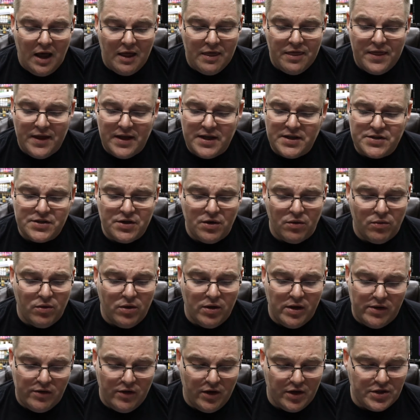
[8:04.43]
things don't
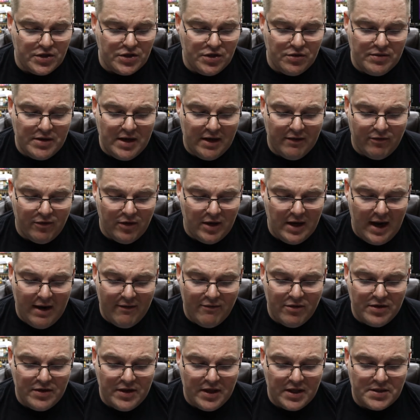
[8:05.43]
really look too different.
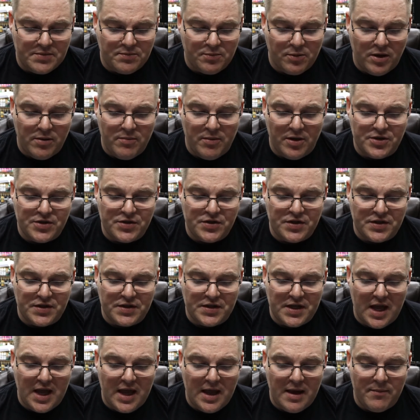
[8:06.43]
Everything's pretty much the
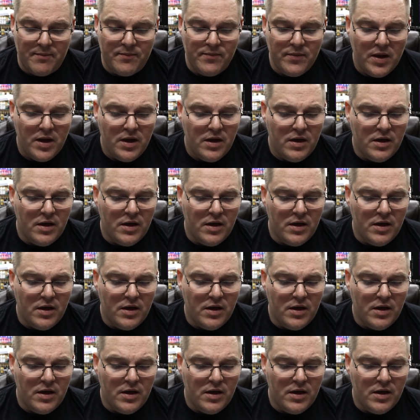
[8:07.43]
same.